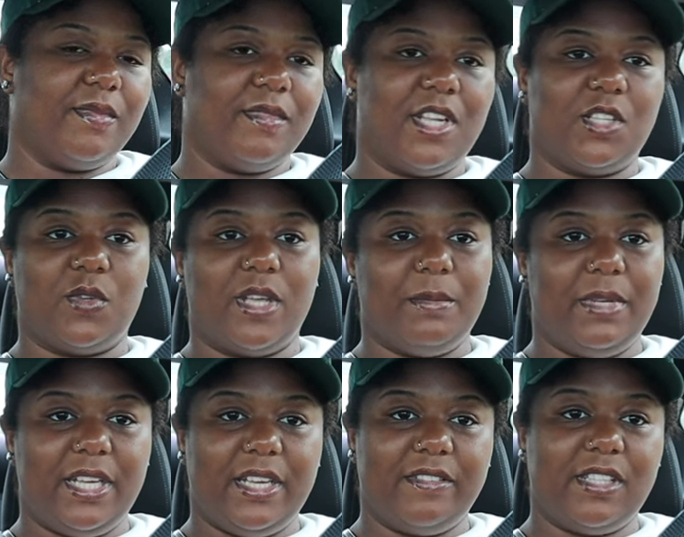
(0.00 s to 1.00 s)
That's what he
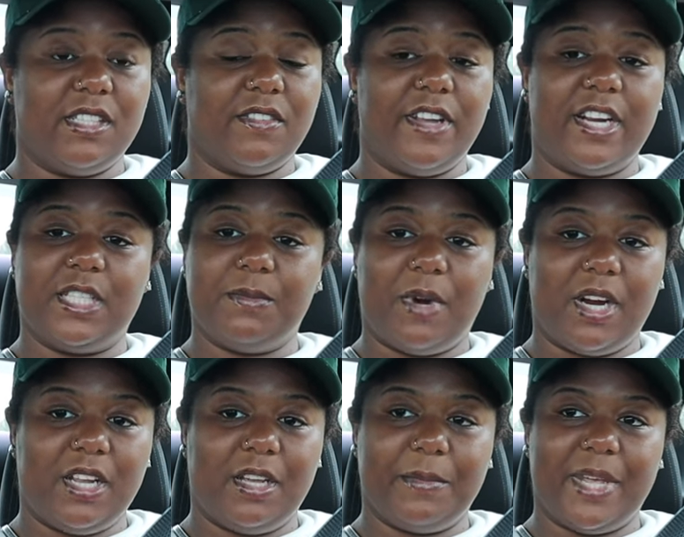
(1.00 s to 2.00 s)
believes. He's a very smart
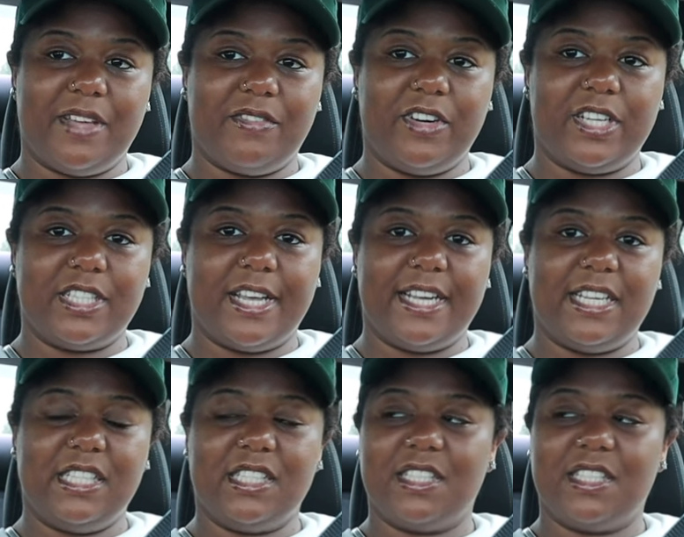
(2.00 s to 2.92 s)
young man for his age.